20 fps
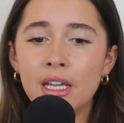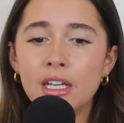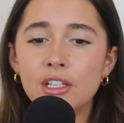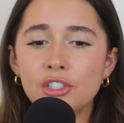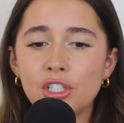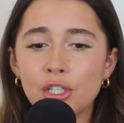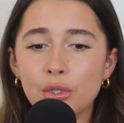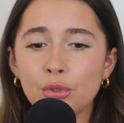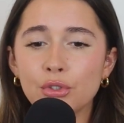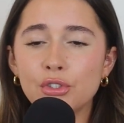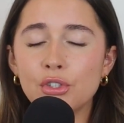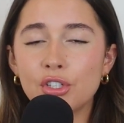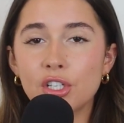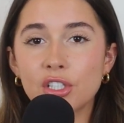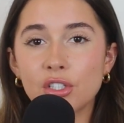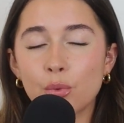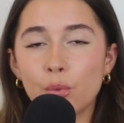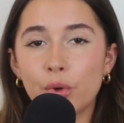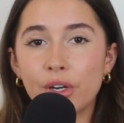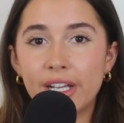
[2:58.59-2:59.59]
she also
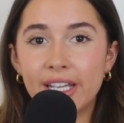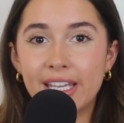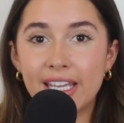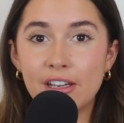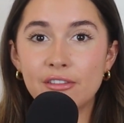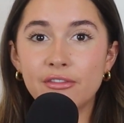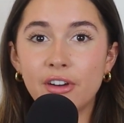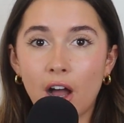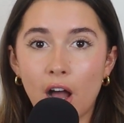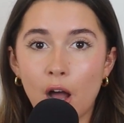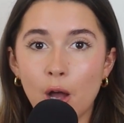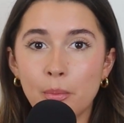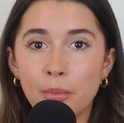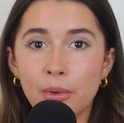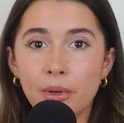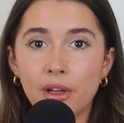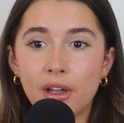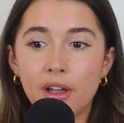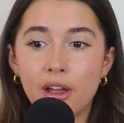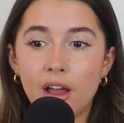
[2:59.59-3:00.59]
doesn't want to give up
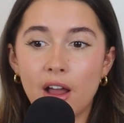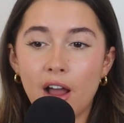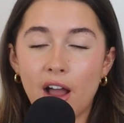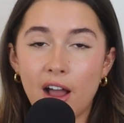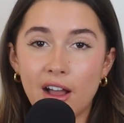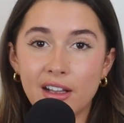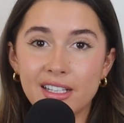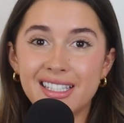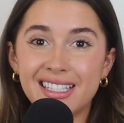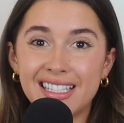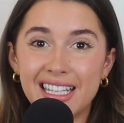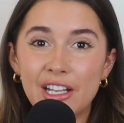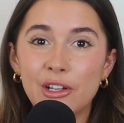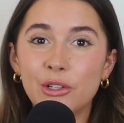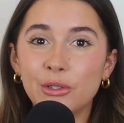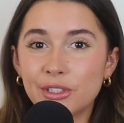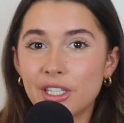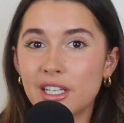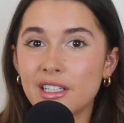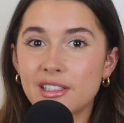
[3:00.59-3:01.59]
her
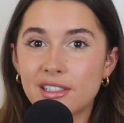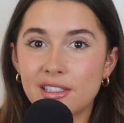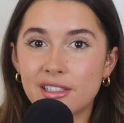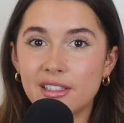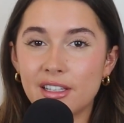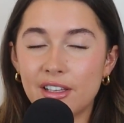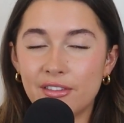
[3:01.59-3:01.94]
singleness,